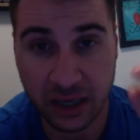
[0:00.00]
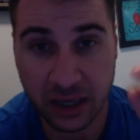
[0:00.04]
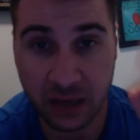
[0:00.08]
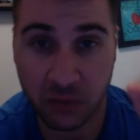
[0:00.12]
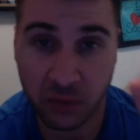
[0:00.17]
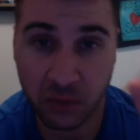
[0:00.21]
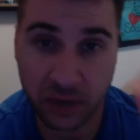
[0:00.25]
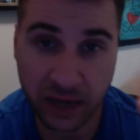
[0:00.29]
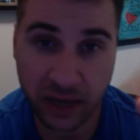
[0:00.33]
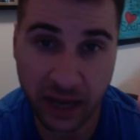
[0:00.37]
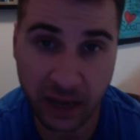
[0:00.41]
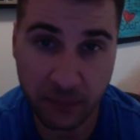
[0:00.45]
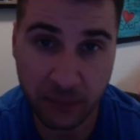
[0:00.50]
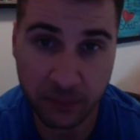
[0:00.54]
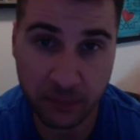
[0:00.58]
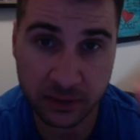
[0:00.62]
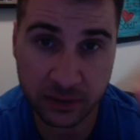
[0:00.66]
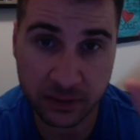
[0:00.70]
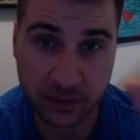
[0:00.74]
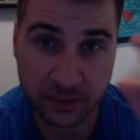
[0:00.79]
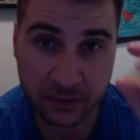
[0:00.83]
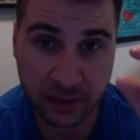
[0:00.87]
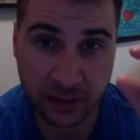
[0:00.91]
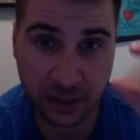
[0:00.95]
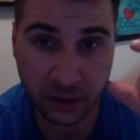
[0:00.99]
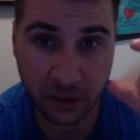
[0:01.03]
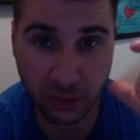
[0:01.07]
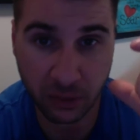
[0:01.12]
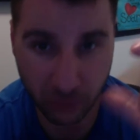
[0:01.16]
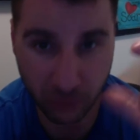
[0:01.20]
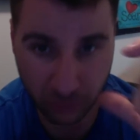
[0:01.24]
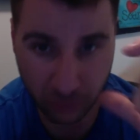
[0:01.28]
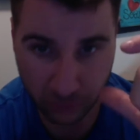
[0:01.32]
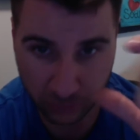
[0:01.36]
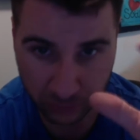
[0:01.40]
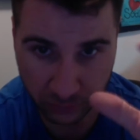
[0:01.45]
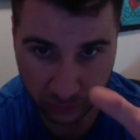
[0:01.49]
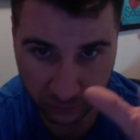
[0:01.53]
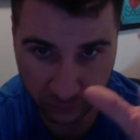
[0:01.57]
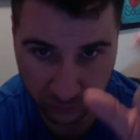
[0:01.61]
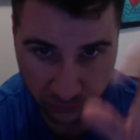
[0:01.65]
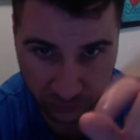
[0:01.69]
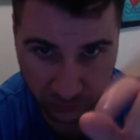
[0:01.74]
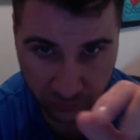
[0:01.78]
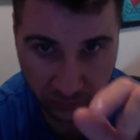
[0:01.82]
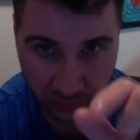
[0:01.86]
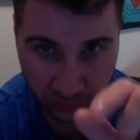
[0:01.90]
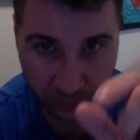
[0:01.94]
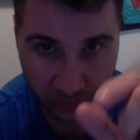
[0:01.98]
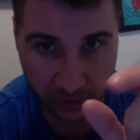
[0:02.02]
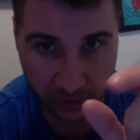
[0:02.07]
And what happened is that all those